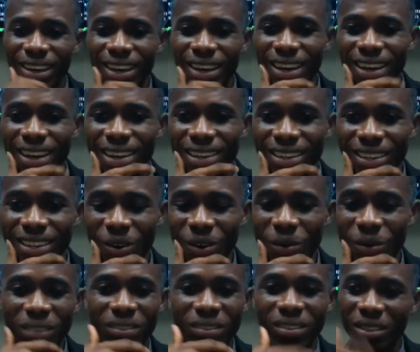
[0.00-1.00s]
And they
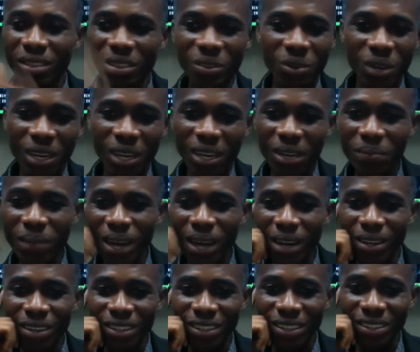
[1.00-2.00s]
always, you know, claim
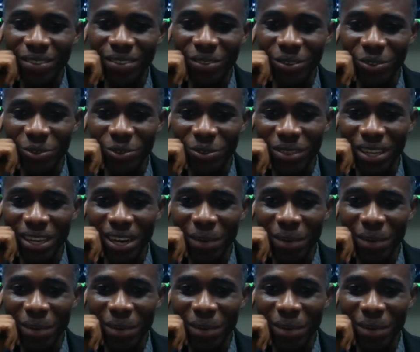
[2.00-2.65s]
that those who think